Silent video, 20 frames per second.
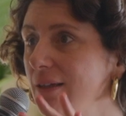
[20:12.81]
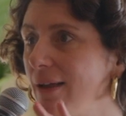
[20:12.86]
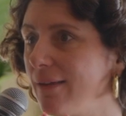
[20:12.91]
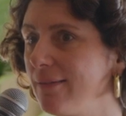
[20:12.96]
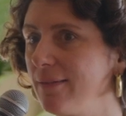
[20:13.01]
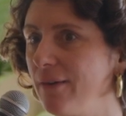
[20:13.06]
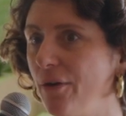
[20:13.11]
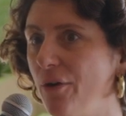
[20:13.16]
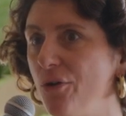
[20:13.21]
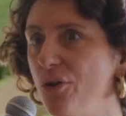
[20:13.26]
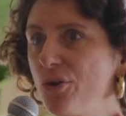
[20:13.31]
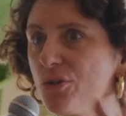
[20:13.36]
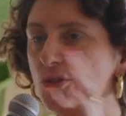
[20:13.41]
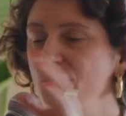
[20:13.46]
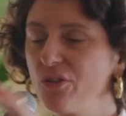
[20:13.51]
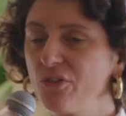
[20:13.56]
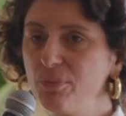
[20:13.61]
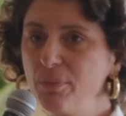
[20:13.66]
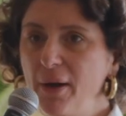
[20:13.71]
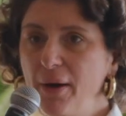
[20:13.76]
that there are
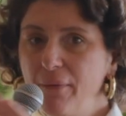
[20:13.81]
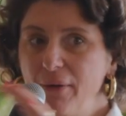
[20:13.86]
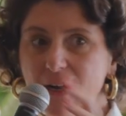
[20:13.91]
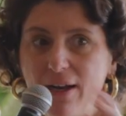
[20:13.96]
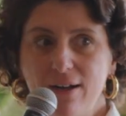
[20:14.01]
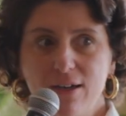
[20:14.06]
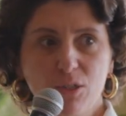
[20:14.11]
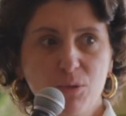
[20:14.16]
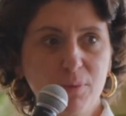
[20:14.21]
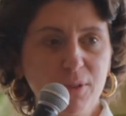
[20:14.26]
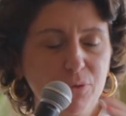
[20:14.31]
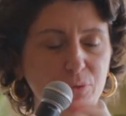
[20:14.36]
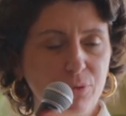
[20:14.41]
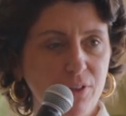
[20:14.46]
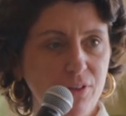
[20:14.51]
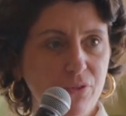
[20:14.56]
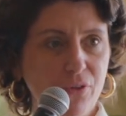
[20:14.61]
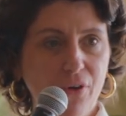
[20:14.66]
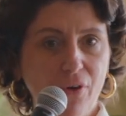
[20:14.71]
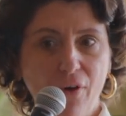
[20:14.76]
lots of parallels
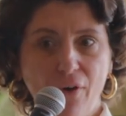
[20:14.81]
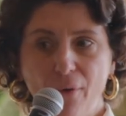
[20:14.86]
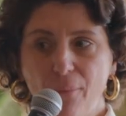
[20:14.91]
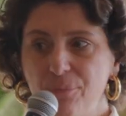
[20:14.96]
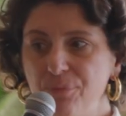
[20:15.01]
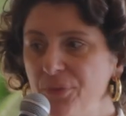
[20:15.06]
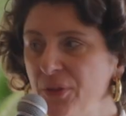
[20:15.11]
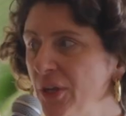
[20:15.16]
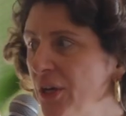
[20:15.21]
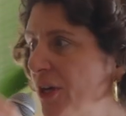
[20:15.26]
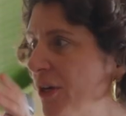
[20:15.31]
between the